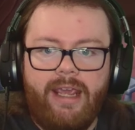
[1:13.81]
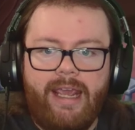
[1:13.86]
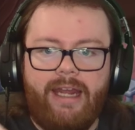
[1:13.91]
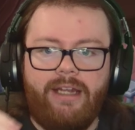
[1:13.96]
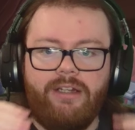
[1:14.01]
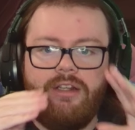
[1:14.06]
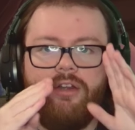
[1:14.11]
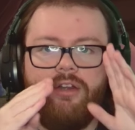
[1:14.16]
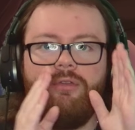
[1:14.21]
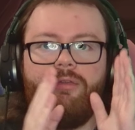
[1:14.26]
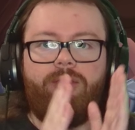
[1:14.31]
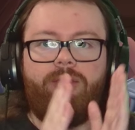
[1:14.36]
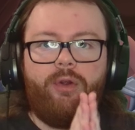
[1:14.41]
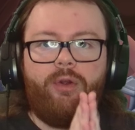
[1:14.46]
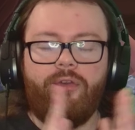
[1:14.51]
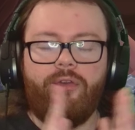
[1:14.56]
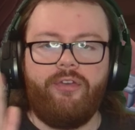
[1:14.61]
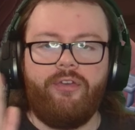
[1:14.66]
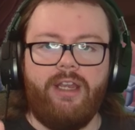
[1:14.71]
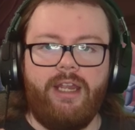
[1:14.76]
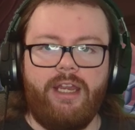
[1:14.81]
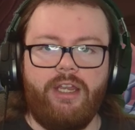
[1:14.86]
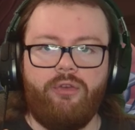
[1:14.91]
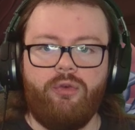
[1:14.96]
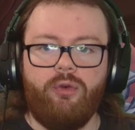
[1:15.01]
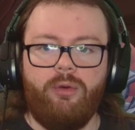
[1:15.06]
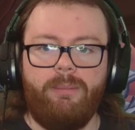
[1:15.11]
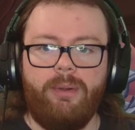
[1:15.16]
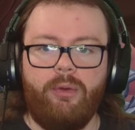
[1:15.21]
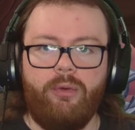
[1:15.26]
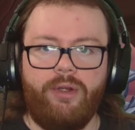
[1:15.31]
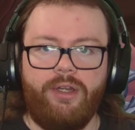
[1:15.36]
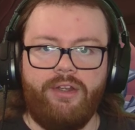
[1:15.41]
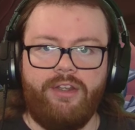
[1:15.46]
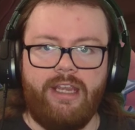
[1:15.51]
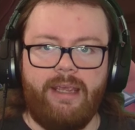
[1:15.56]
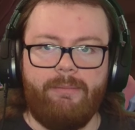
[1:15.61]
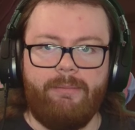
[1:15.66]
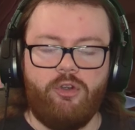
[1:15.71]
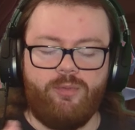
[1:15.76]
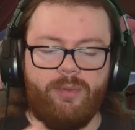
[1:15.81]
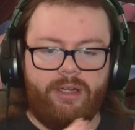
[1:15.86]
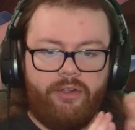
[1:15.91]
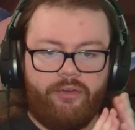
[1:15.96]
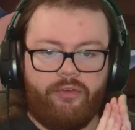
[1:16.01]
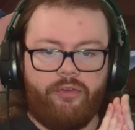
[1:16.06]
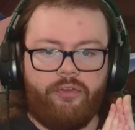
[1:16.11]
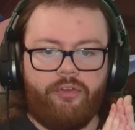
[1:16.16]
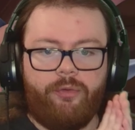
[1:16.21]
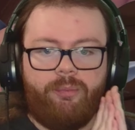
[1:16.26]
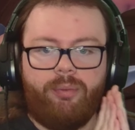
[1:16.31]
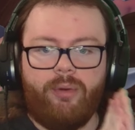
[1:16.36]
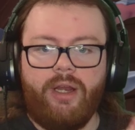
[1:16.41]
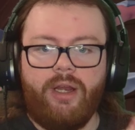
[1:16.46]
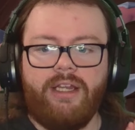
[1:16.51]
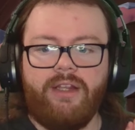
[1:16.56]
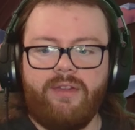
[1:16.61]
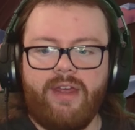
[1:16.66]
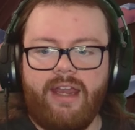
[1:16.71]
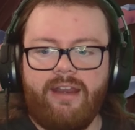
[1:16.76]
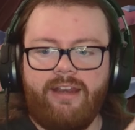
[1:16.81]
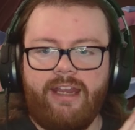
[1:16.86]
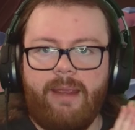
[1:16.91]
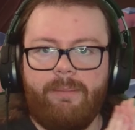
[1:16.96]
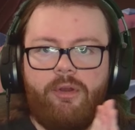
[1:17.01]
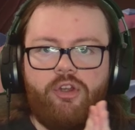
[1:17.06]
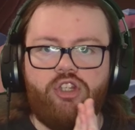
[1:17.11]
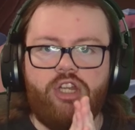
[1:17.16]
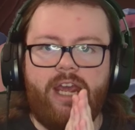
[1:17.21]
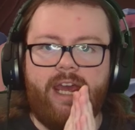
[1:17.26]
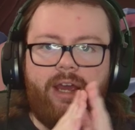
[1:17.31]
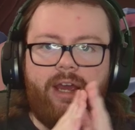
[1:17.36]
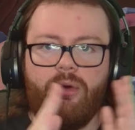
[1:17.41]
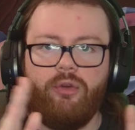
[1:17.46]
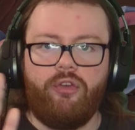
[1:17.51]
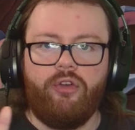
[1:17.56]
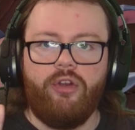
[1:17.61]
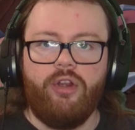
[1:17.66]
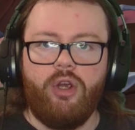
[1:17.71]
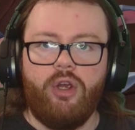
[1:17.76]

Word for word: and converts it into ability damage because it's spreading that damage out